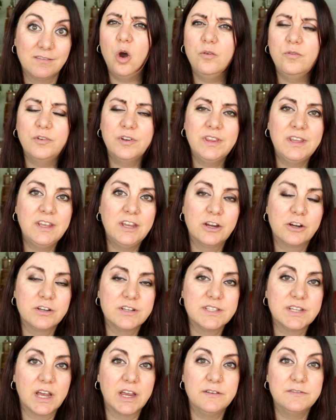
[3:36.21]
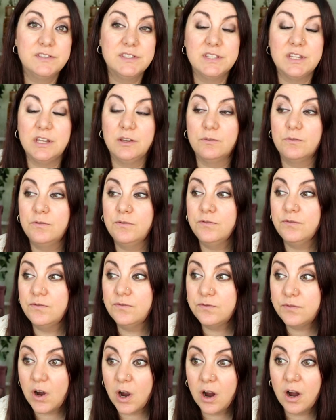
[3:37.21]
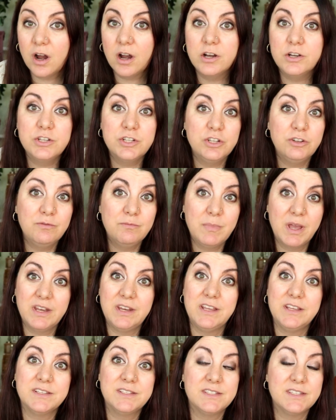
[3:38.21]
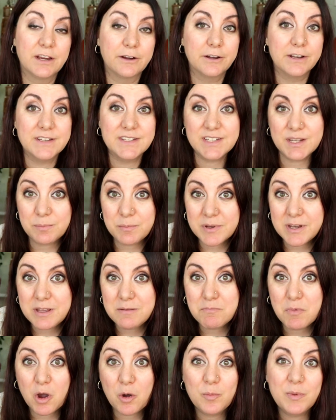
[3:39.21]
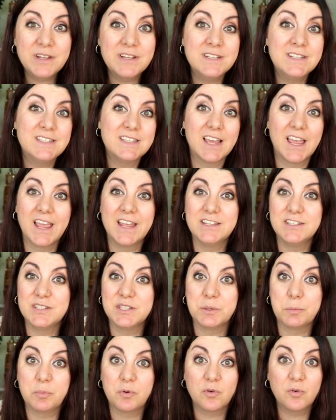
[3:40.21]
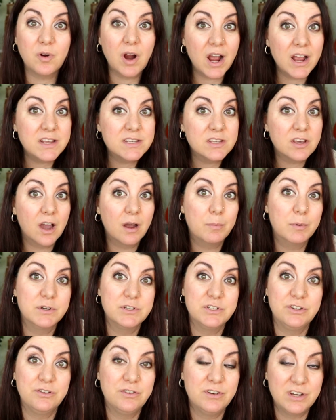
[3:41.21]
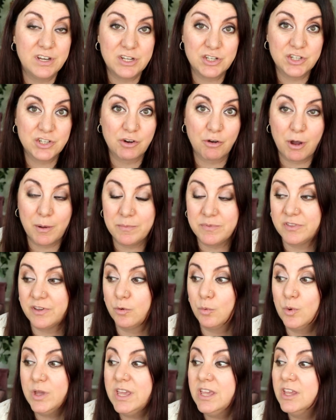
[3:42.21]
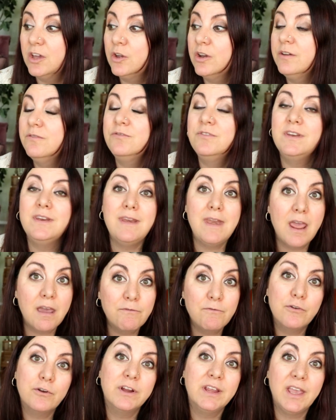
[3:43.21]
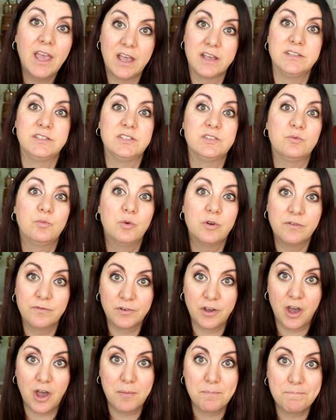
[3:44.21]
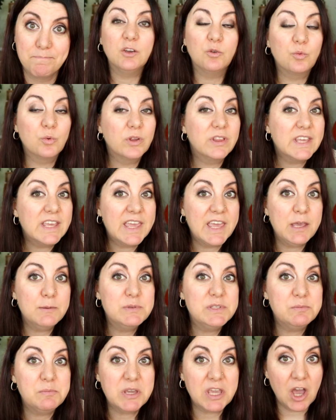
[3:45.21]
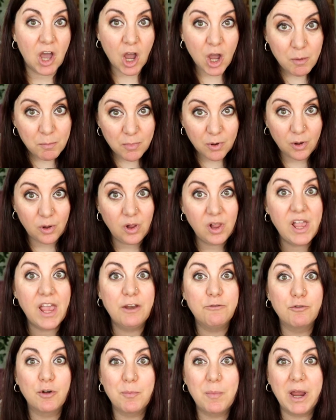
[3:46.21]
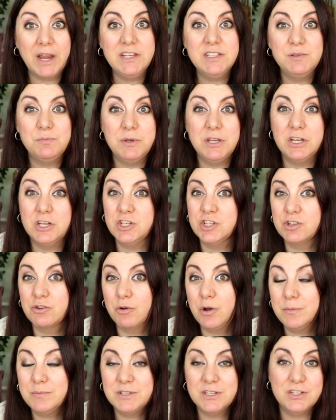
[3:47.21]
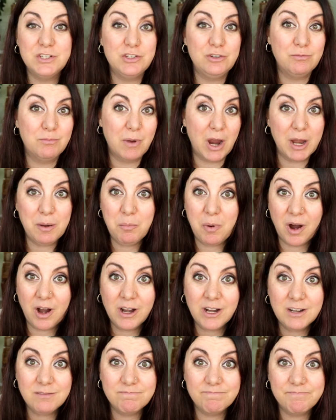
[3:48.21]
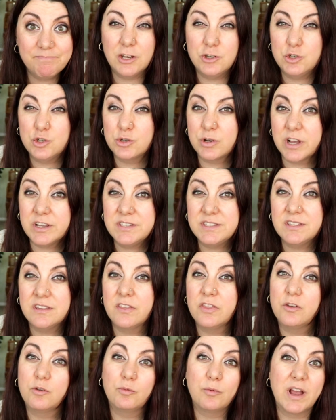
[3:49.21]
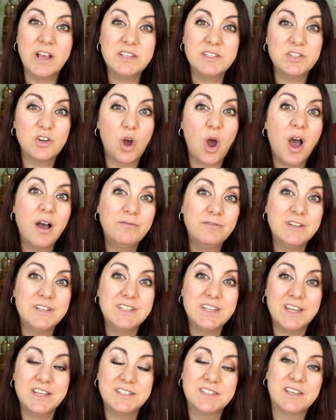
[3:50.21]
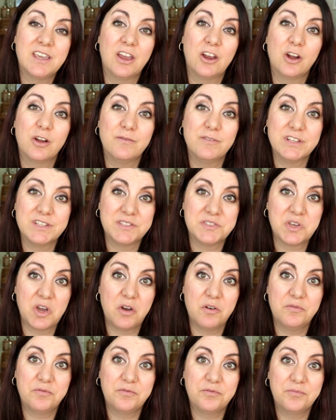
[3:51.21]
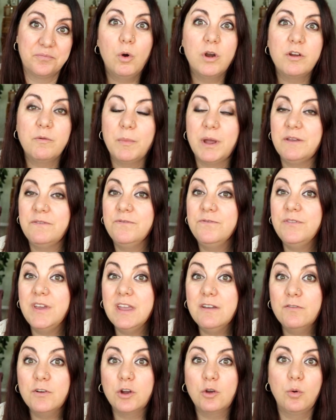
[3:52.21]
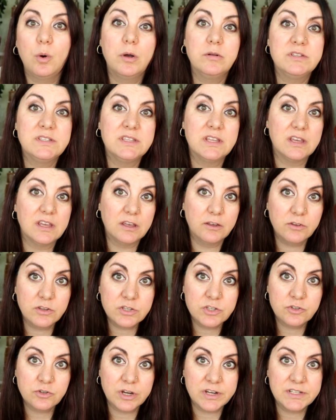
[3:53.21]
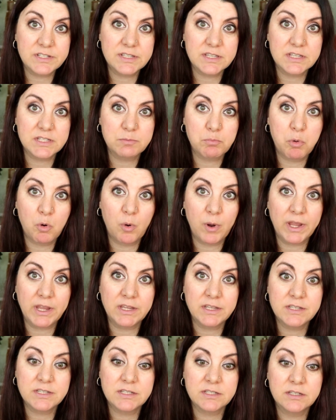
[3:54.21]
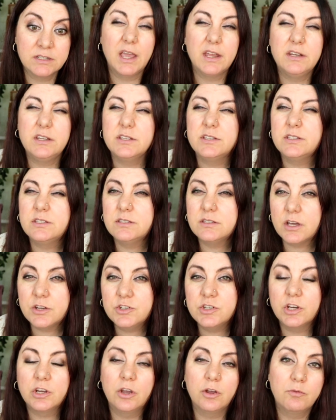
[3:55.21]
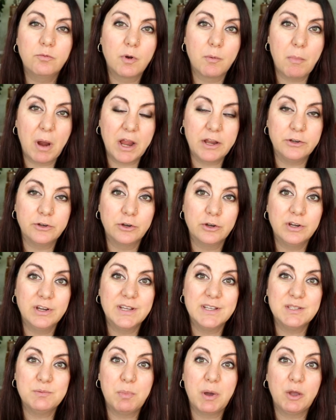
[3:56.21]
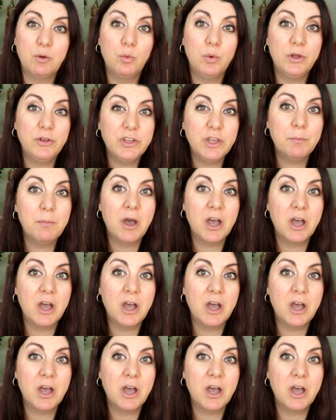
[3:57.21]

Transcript: Over the years, I've seen far too many serendipity moments and surprise opportunities show up that we could have never guessed would have come. It really keeps me humble and reminds me to show up to do my part and trust that the rest often takes care of itself. One of my favorite quotes that illustrates this point and is such a good reminder is by William